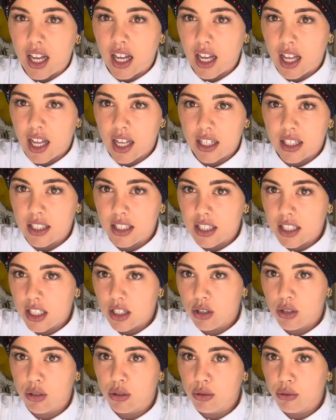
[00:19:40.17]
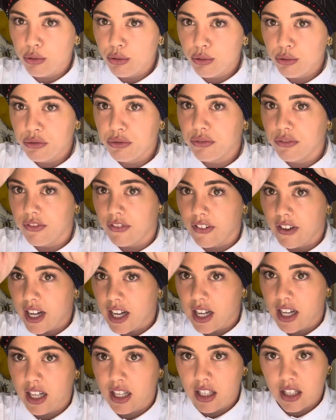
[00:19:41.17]
Andi
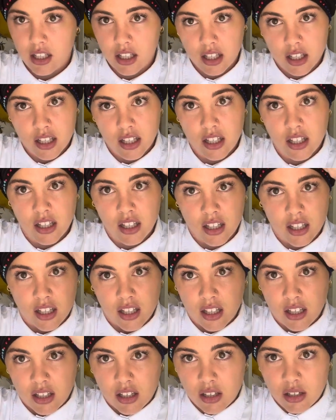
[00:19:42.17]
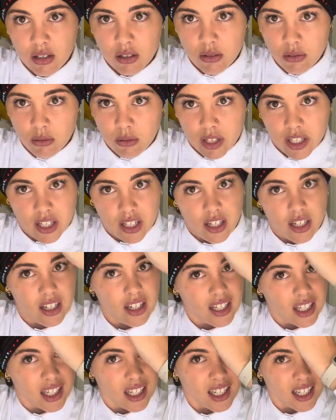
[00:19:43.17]
Kuva when
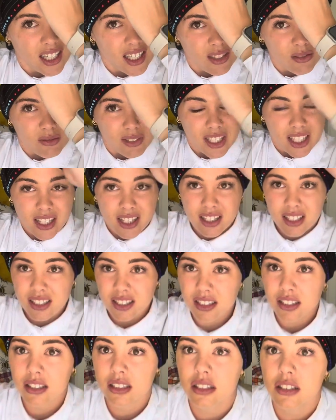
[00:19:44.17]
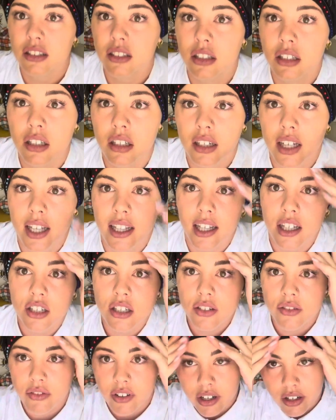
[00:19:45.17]
I wear this. Okay, that's
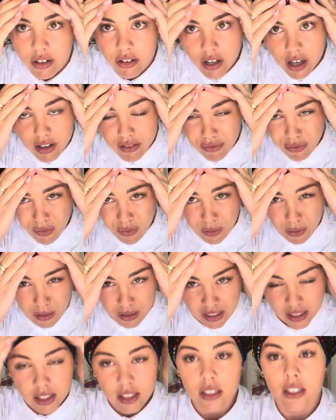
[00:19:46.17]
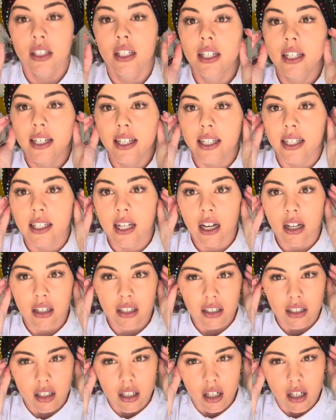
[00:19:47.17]
just very rough. Done.